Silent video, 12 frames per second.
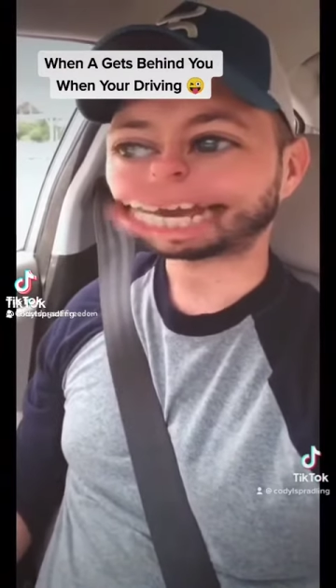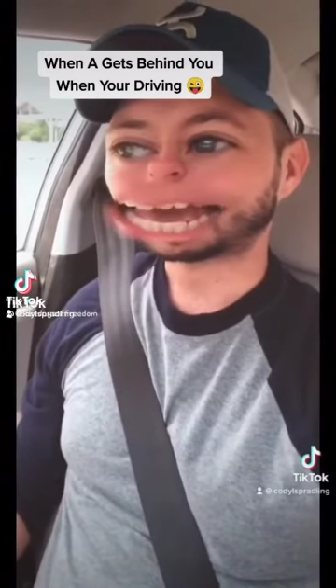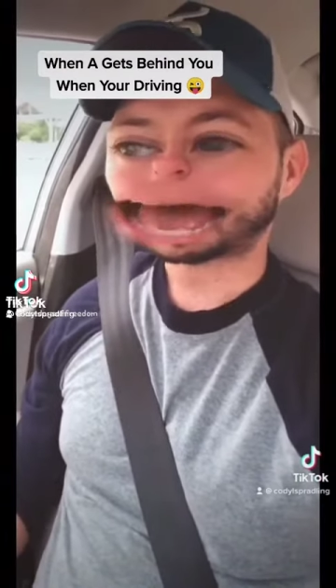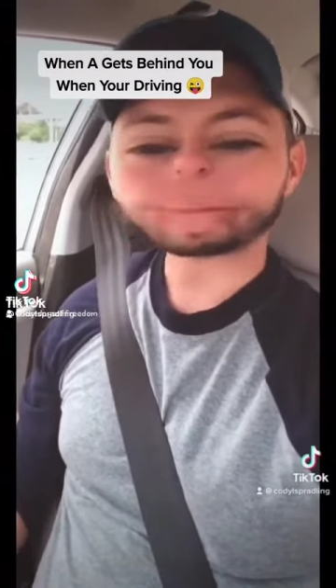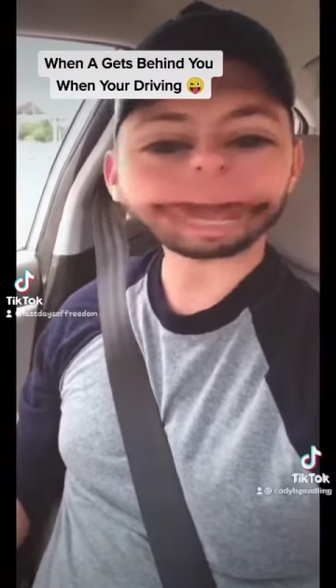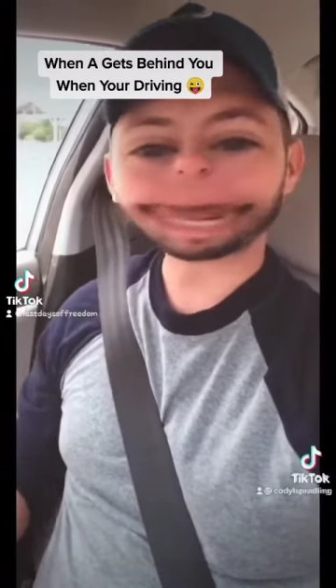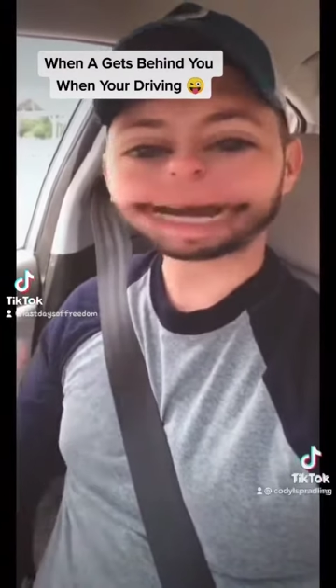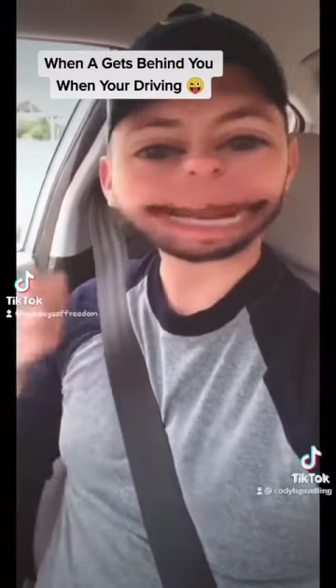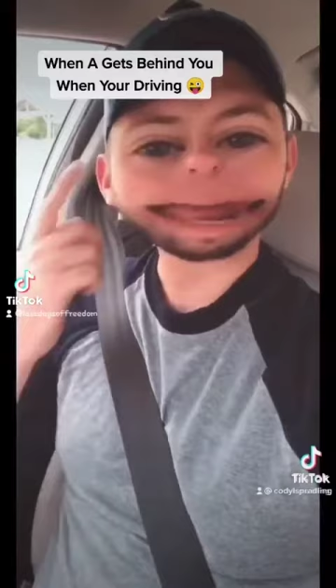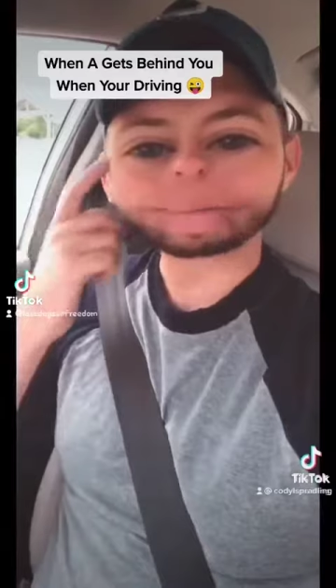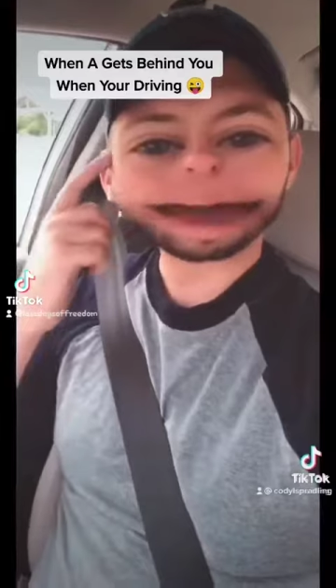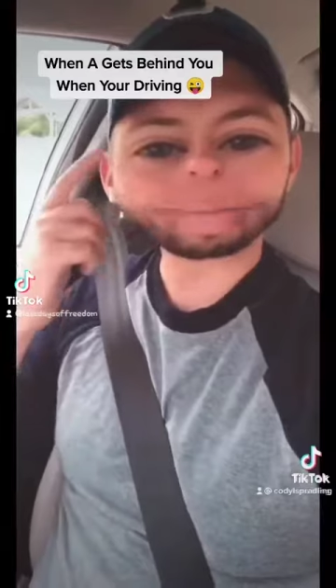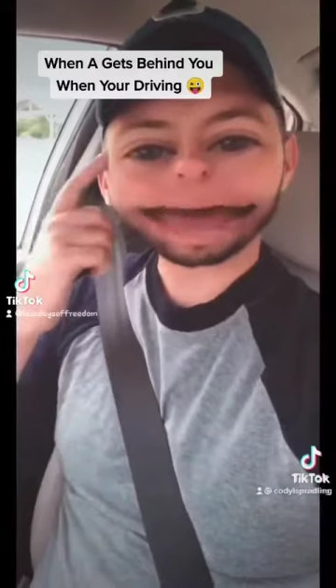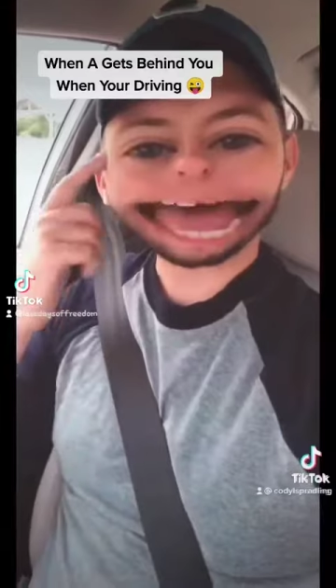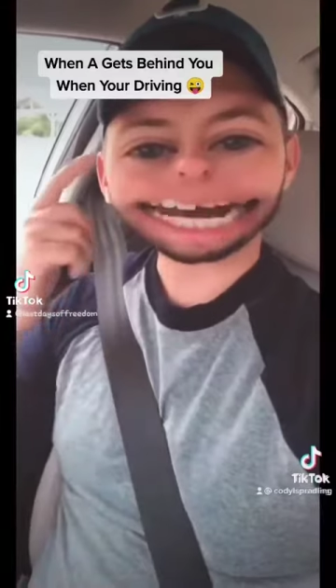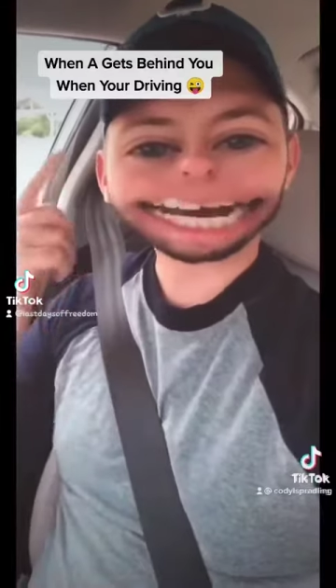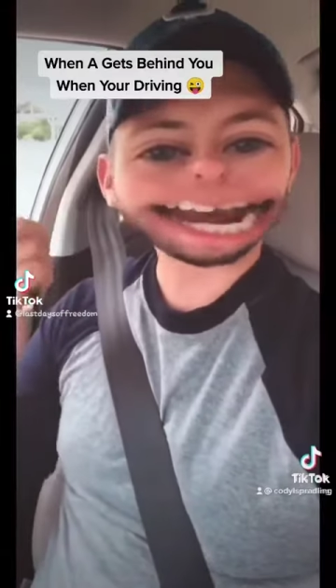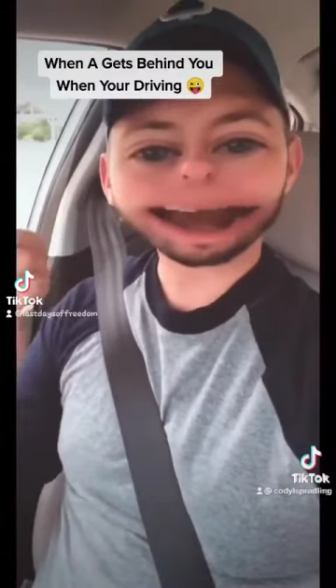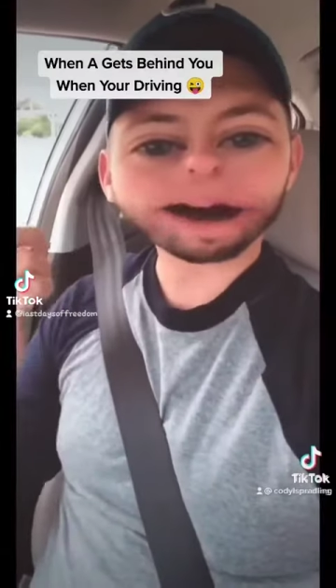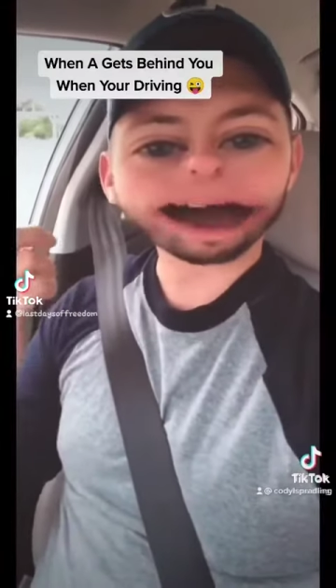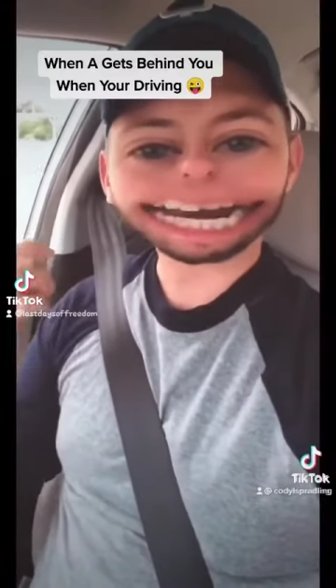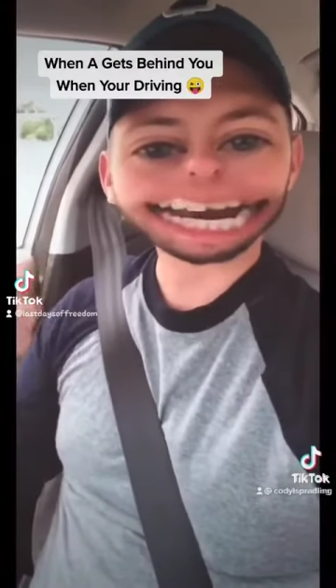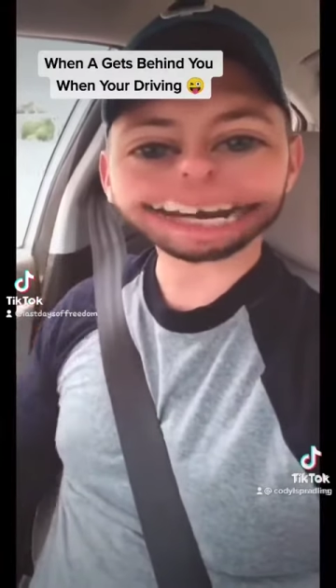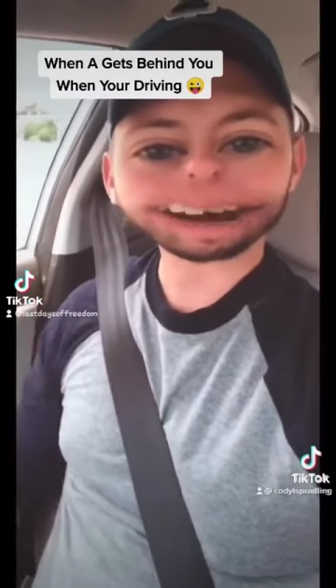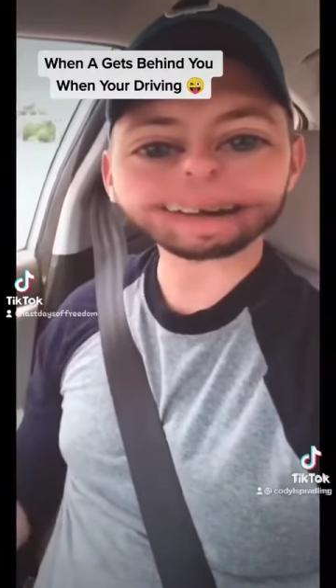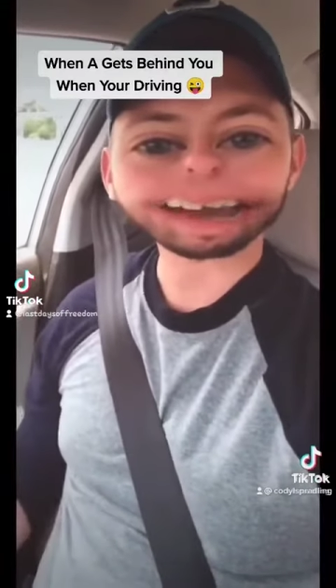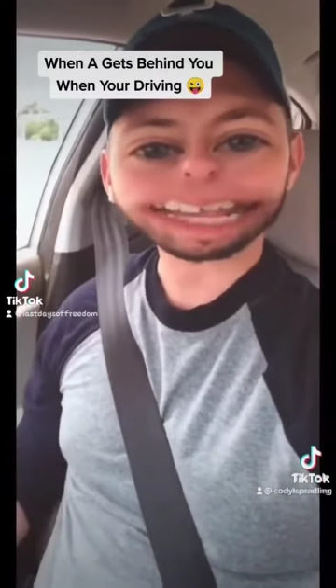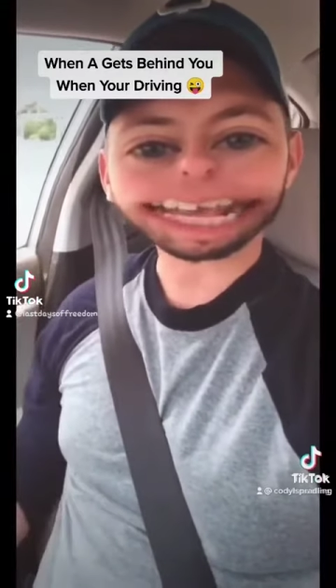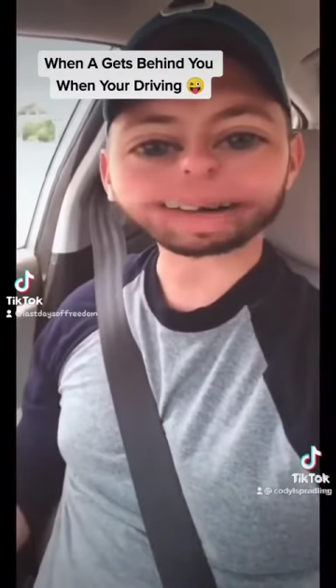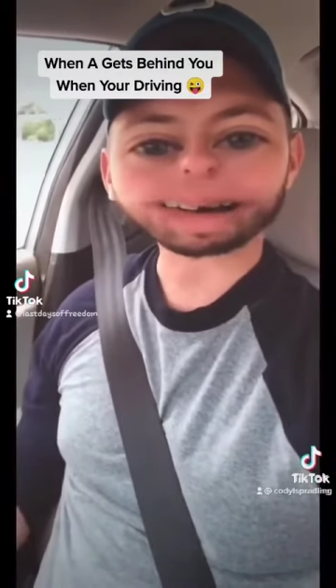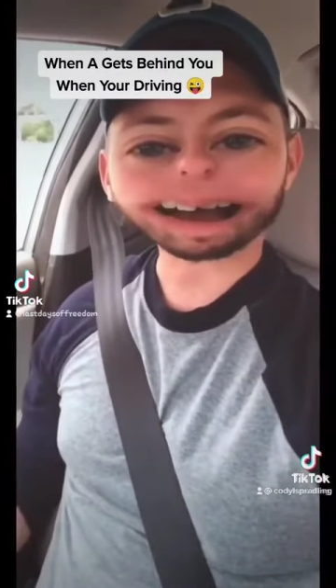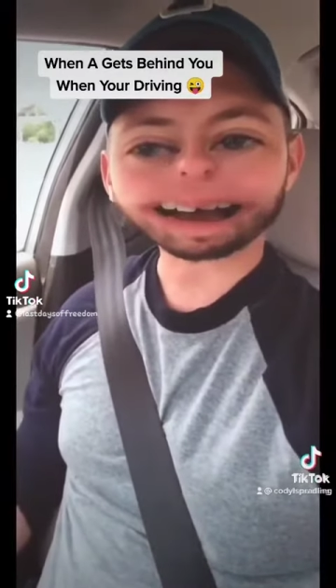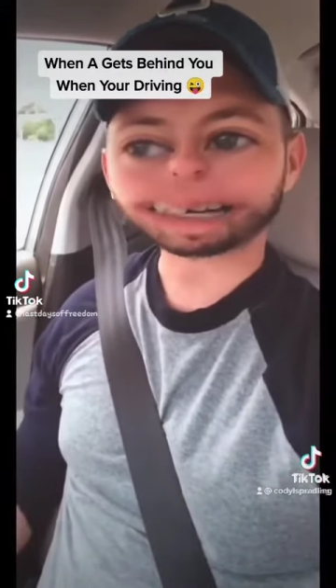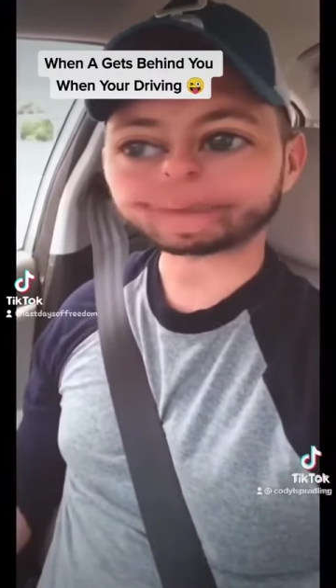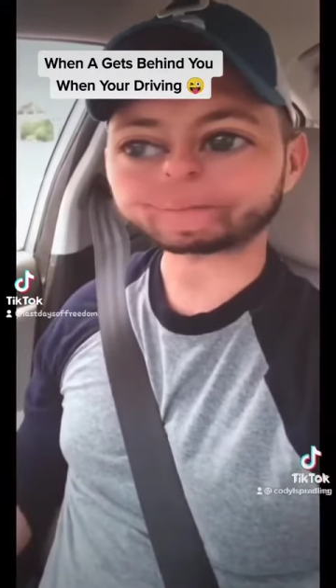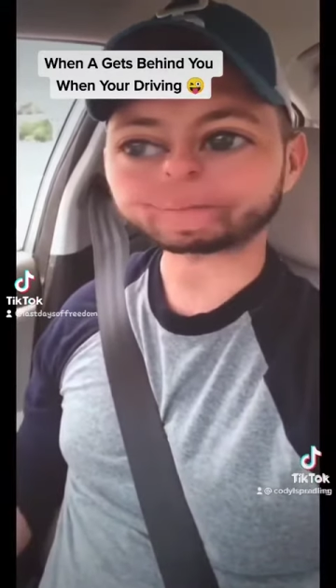I mean, in my mind, I know I didn't do anything wrong.